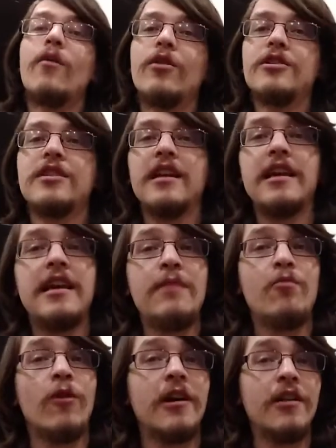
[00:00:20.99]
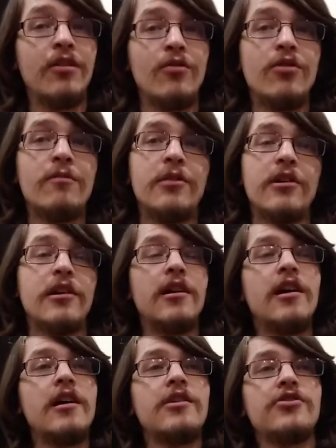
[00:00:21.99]
we're just going to keep working through the book.
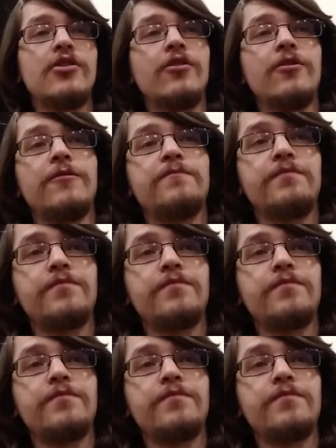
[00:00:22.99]
There's